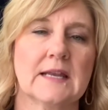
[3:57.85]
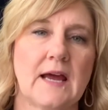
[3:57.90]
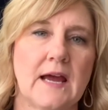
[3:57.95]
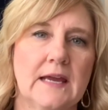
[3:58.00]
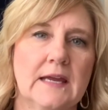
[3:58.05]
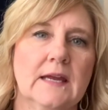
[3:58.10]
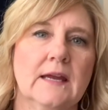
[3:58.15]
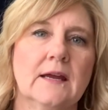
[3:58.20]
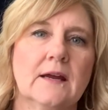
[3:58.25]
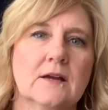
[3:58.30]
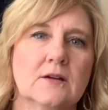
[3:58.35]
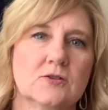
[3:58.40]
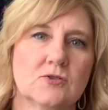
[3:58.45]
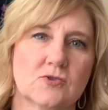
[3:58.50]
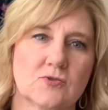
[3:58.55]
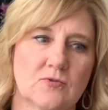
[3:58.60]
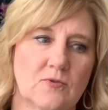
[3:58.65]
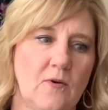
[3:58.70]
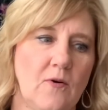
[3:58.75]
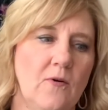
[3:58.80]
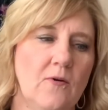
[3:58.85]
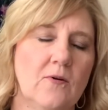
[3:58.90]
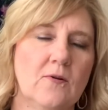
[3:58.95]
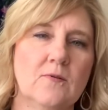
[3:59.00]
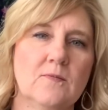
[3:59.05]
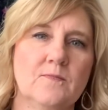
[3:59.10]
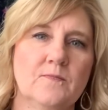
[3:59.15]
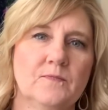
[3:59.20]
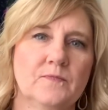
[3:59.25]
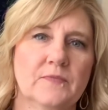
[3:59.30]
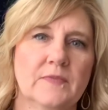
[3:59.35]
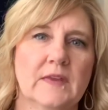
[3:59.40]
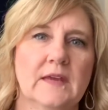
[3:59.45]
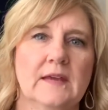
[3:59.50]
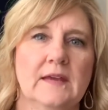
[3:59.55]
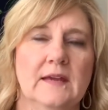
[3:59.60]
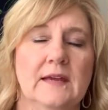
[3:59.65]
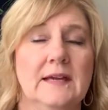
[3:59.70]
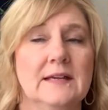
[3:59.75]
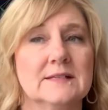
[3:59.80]
I can control
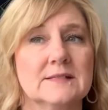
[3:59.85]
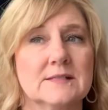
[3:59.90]
and